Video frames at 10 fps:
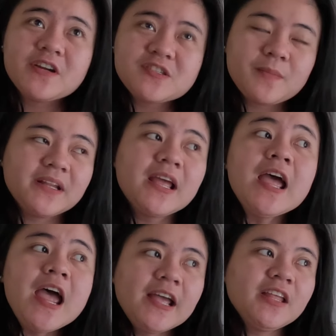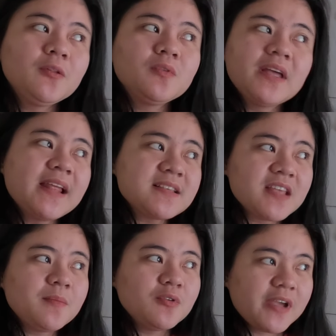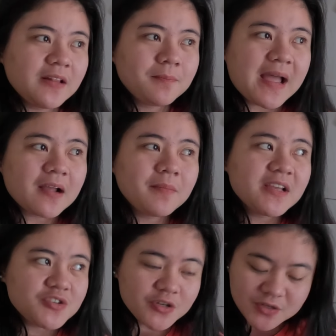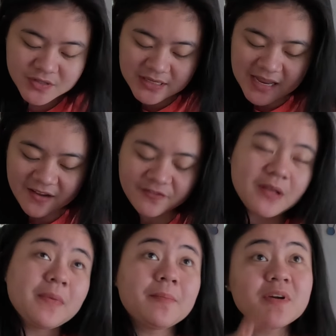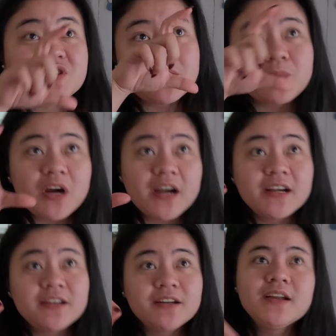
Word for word: first month. And then the next time you get back, make sure you still have the membership sure. card.